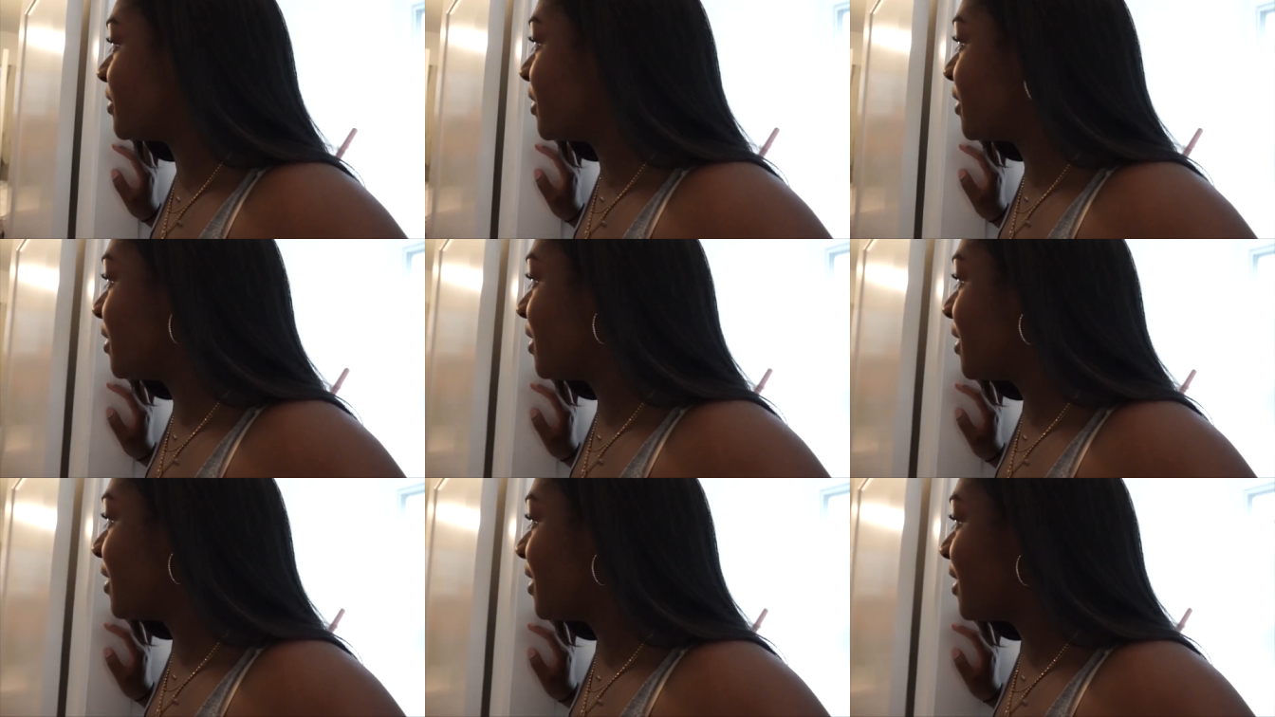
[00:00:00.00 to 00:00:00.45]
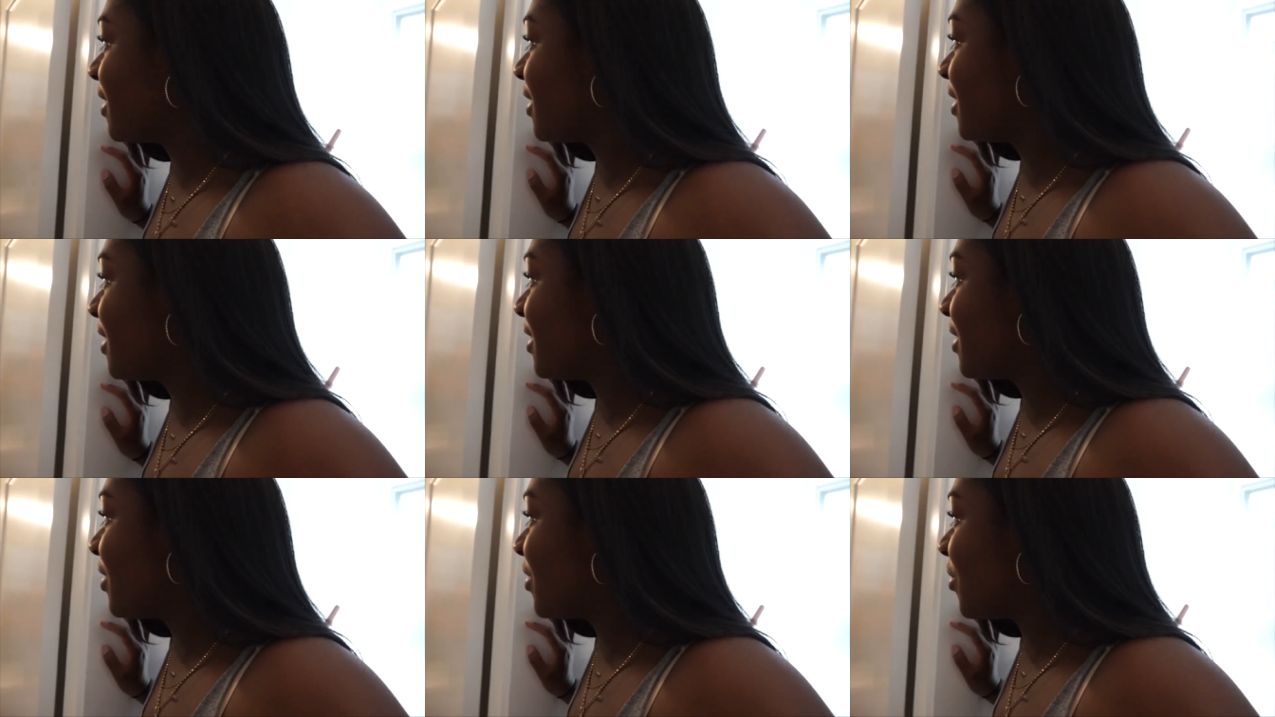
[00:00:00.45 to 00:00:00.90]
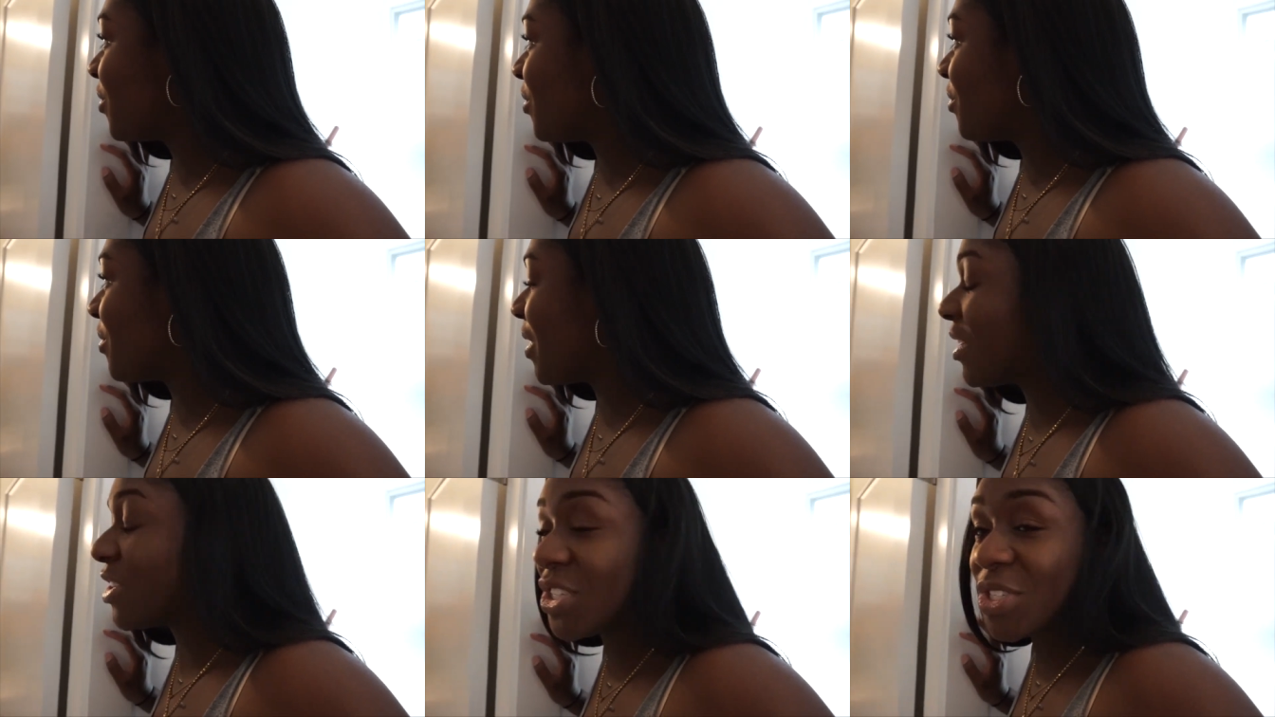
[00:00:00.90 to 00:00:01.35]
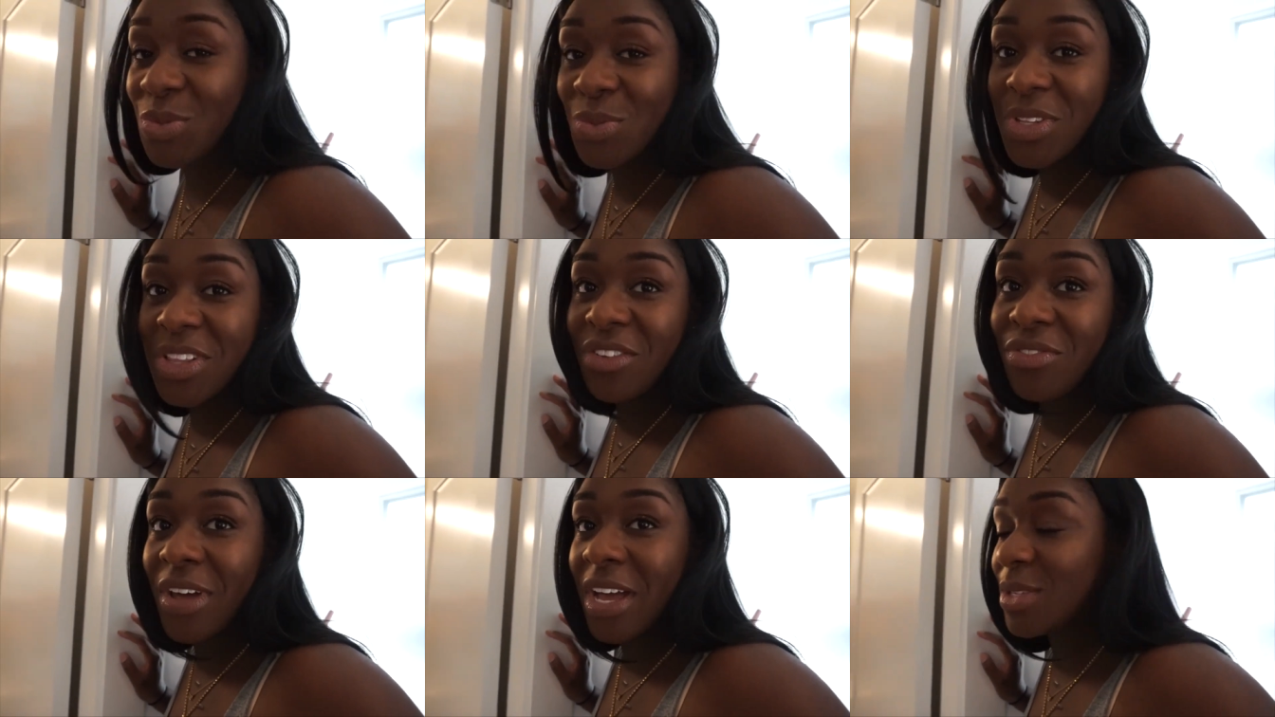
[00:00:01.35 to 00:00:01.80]
Oh my god. Wow, she's
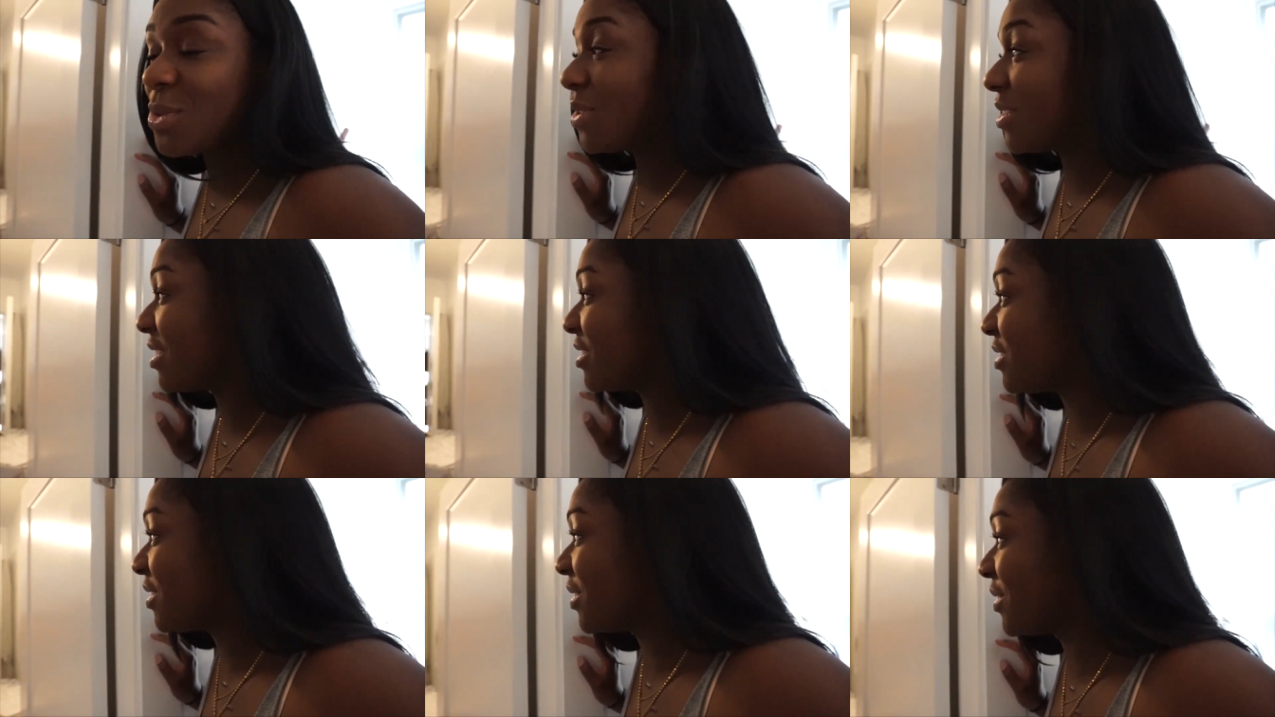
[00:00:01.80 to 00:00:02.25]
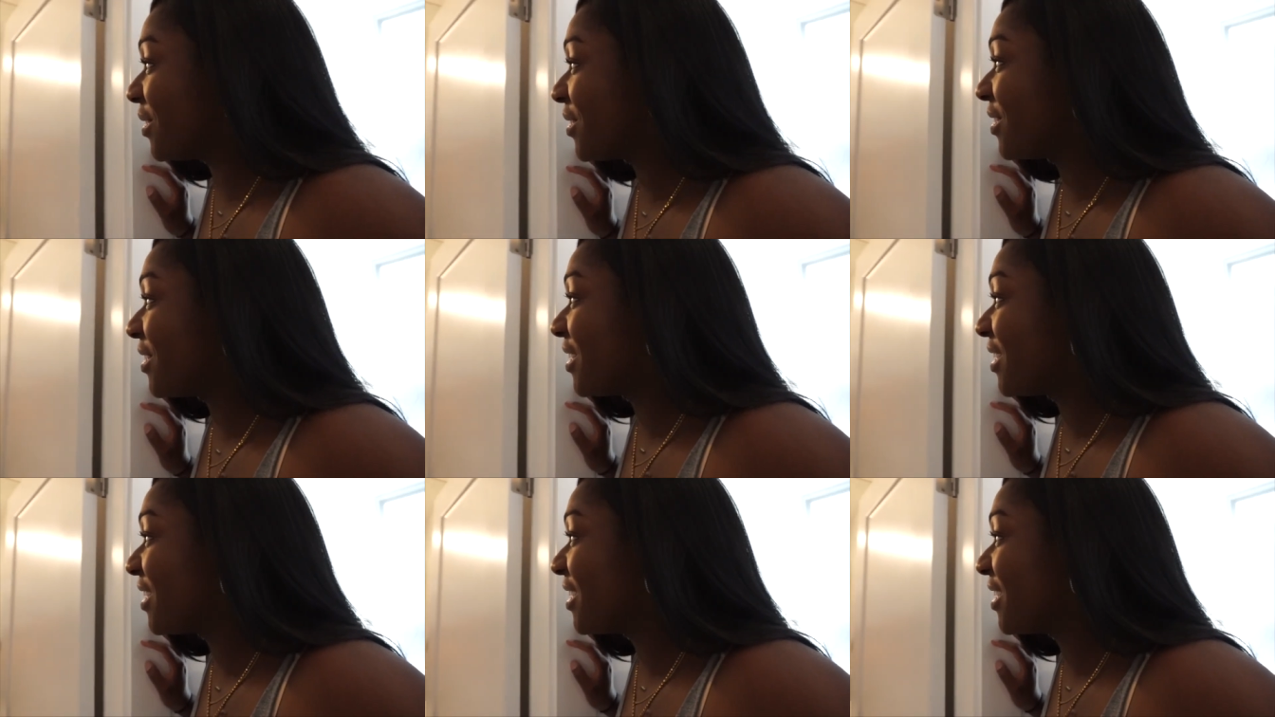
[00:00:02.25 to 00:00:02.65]
really fast with it too.